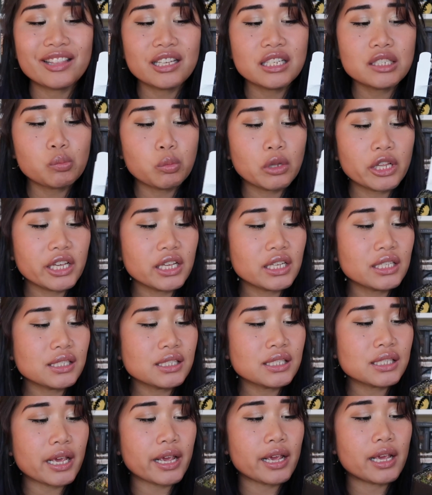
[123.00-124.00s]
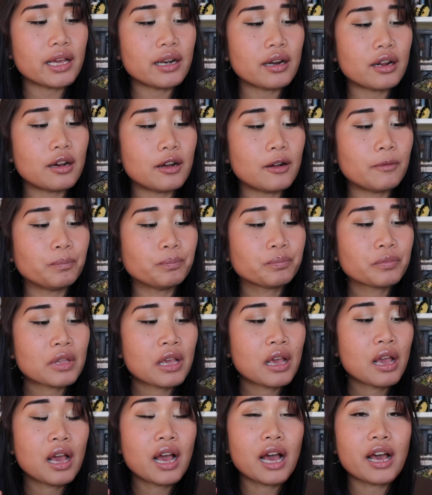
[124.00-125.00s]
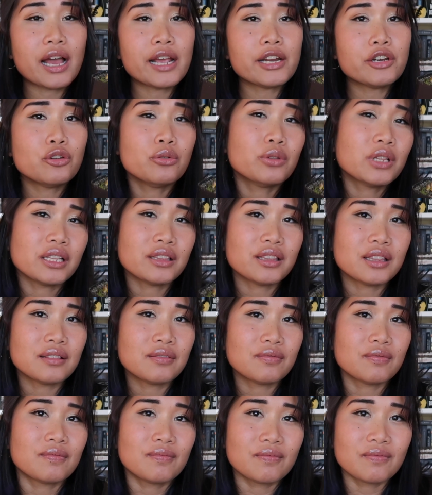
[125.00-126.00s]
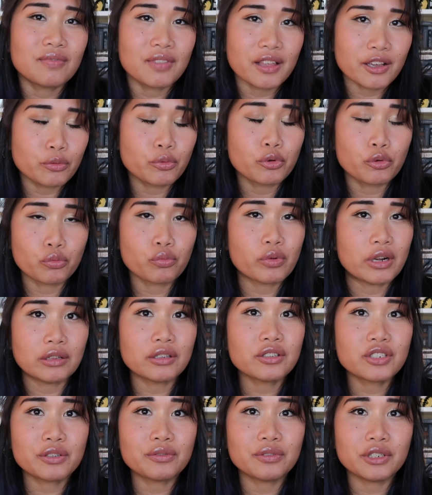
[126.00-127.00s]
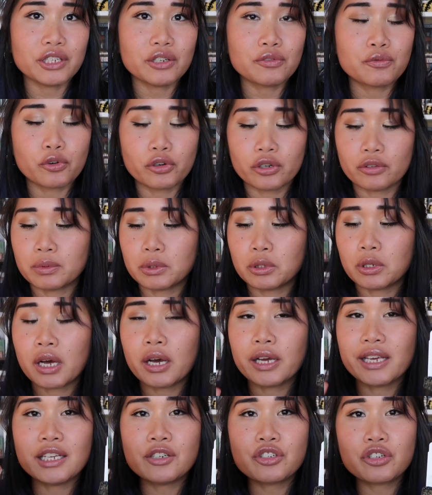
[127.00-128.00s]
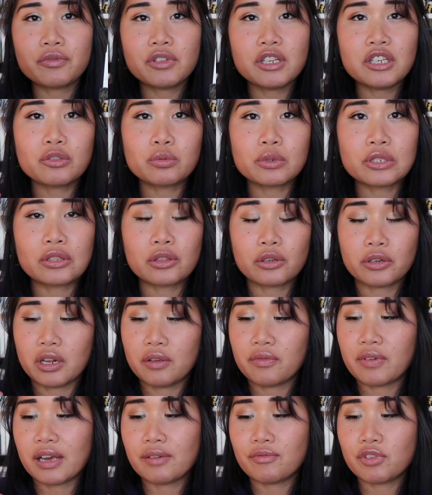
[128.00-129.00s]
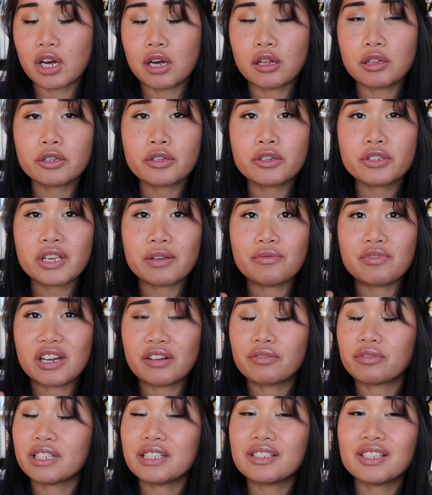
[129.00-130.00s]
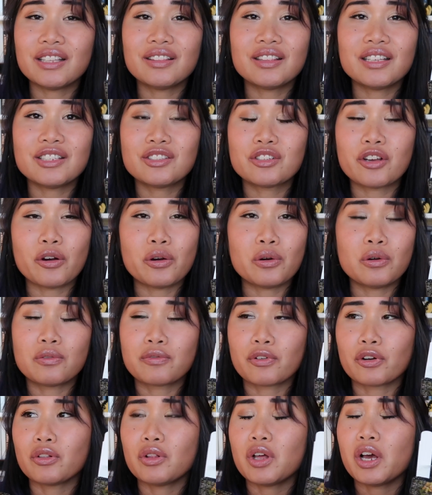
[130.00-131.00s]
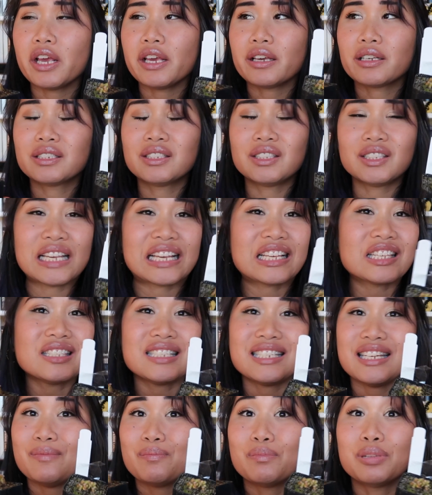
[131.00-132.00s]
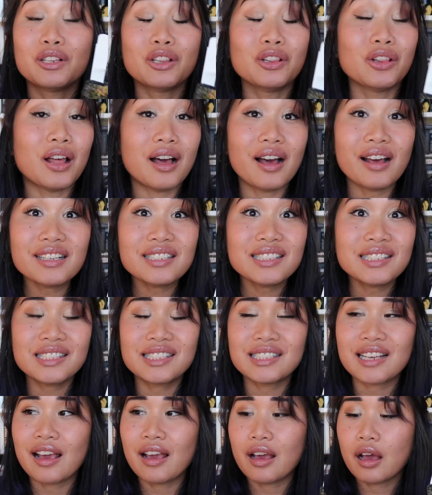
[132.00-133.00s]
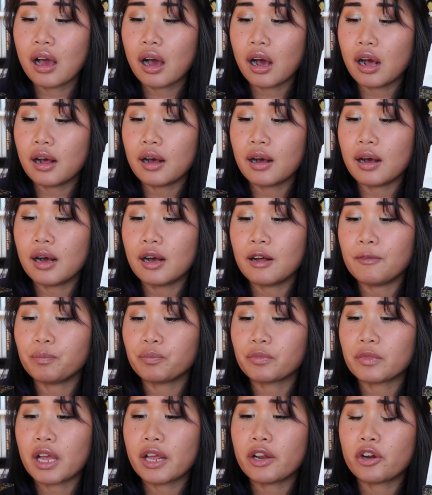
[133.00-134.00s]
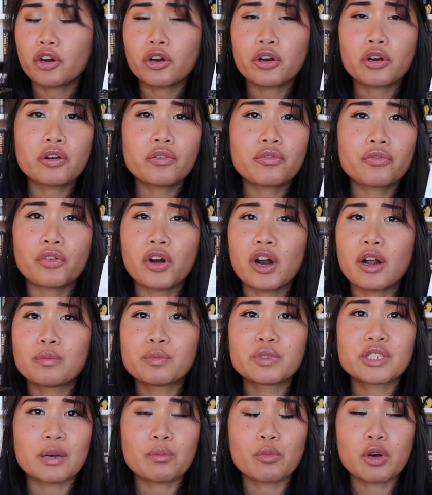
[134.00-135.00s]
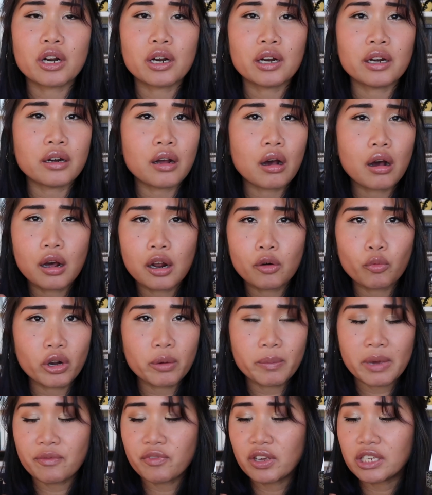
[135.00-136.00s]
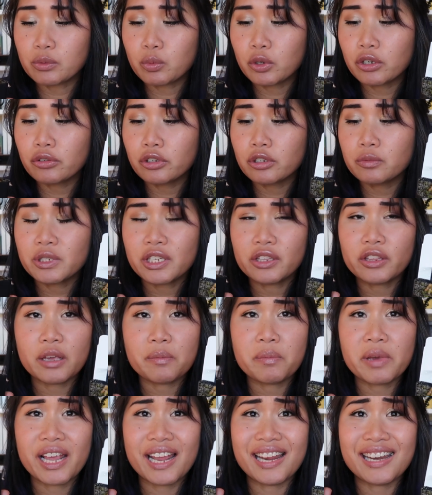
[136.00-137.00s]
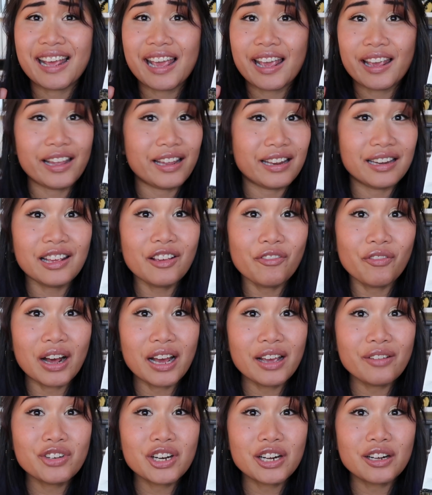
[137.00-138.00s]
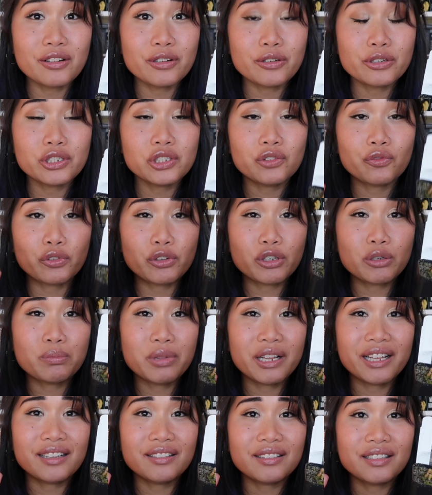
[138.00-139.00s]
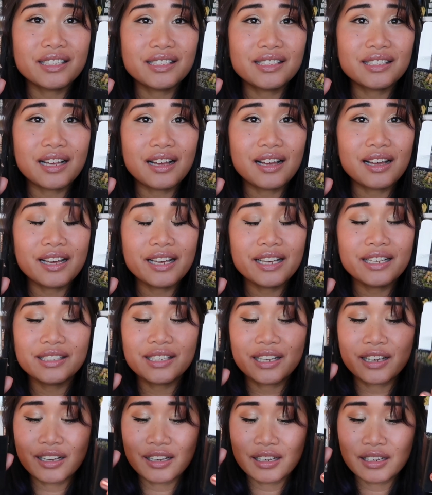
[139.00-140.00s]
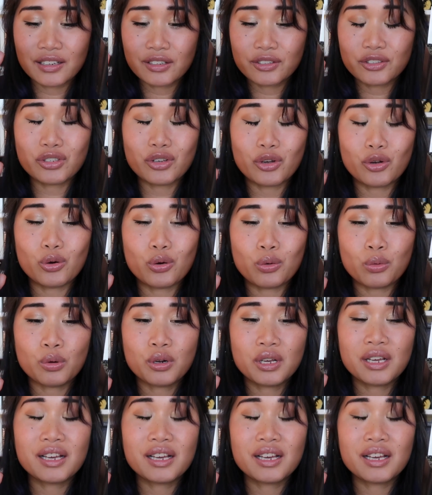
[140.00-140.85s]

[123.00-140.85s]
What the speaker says: these plants, and I knew that they were relatively affordable. Each of these was $35. I've definitely seen these go for like 60 plus. I heard from someone on one of my Facebook groups that they paid $85 for a plant this size. So